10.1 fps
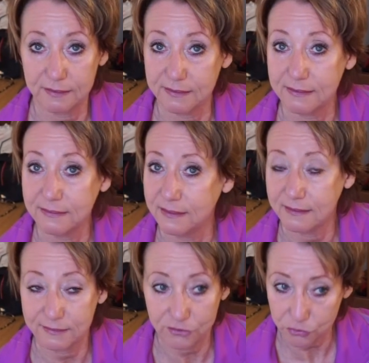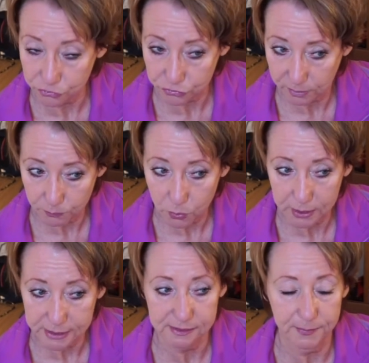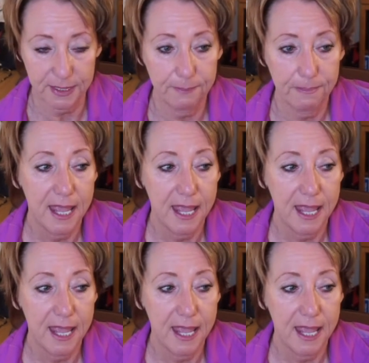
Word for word: because it's hugely important to me.